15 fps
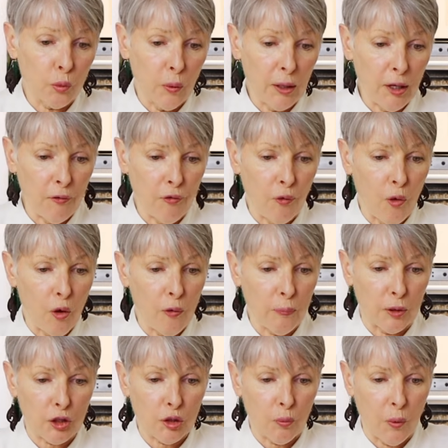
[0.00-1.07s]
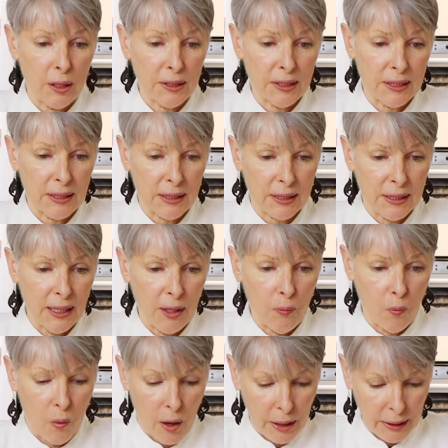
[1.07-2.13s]
24 plus 160,
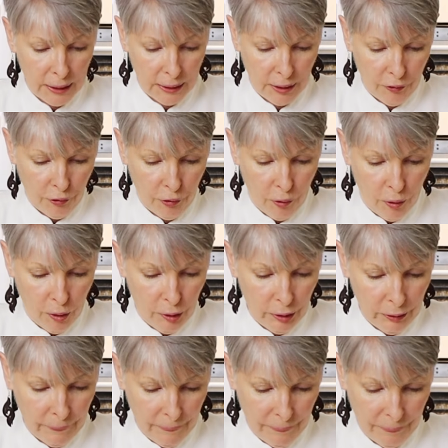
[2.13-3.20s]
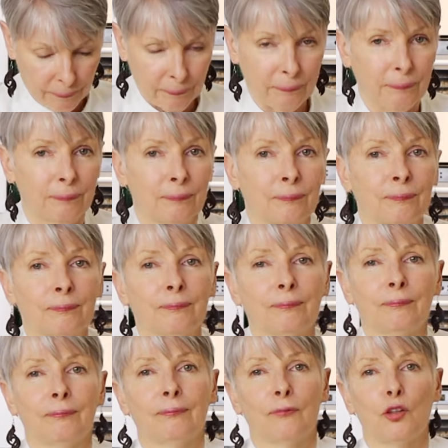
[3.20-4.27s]
184.
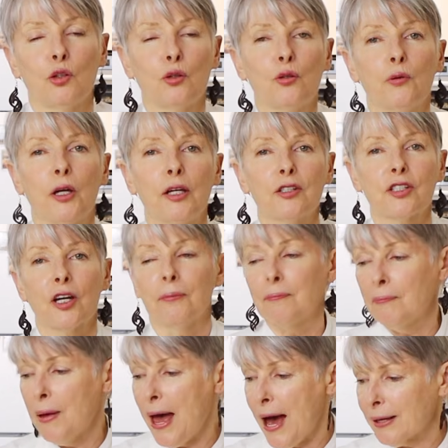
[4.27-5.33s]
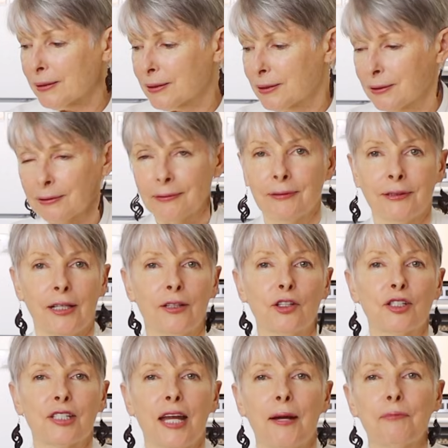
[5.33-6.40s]
We're doing some math at the
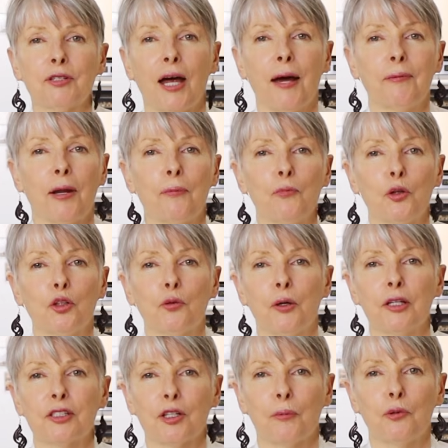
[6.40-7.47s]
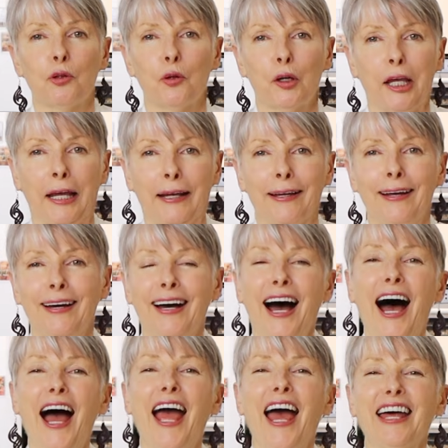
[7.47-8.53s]
same time than we're doing some cooking.
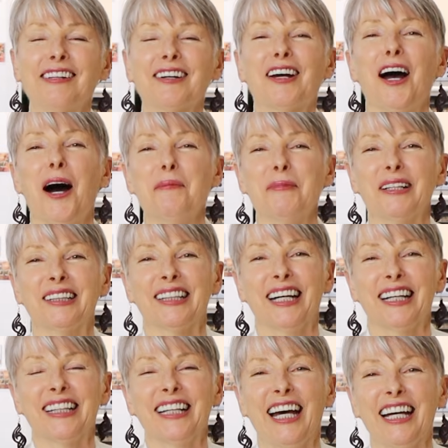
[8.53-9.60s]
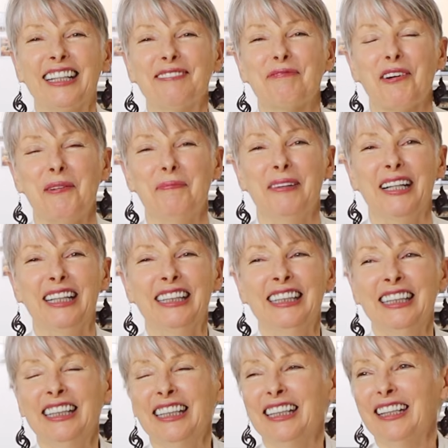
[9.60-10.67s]
I had a comment like that from,
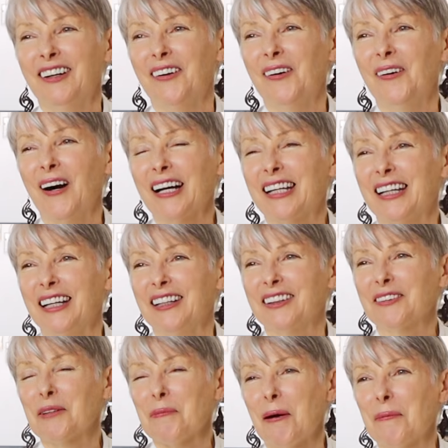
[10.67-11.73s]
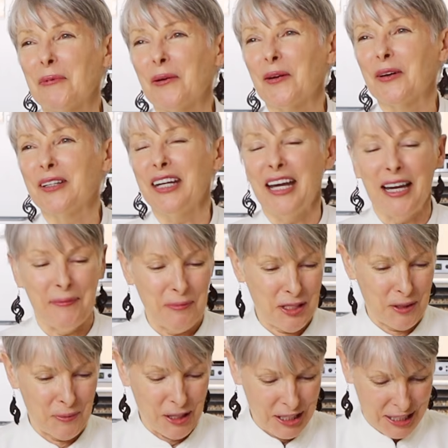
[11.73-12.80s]
I cannot remember her name.
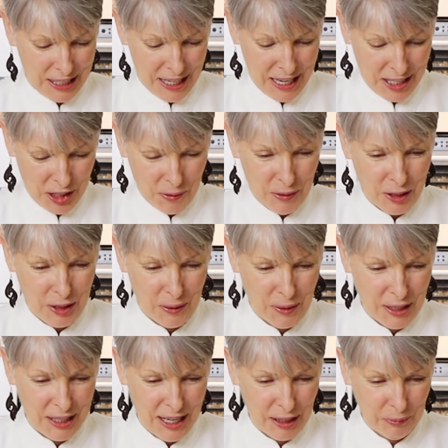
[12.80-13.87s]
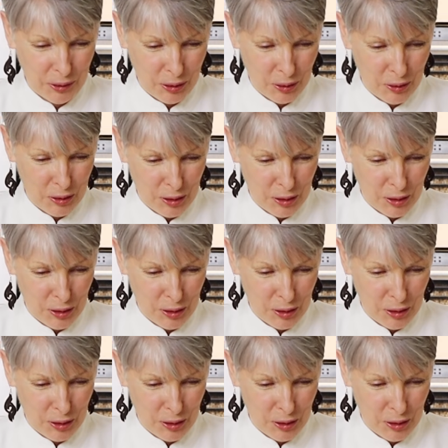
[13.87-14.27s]
She was saying she was doing that with her